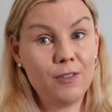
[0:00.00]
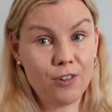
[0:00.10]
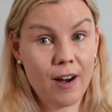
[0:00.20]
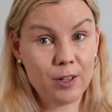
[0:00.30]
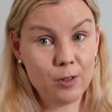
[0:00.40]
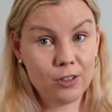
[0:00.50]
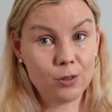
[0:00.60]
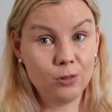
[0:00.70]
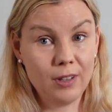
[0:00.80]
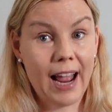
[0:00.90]
for graduate
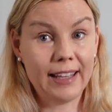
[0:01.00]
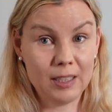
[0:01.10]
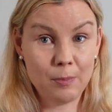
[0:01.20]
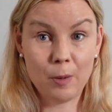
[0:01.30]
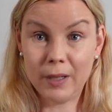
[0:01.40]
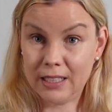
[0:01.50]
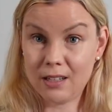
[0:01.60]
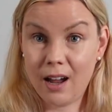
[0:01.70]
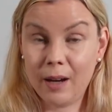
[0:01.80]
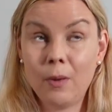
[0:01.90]
school at this moment in
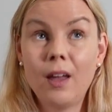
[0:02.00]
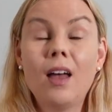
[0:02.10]
time.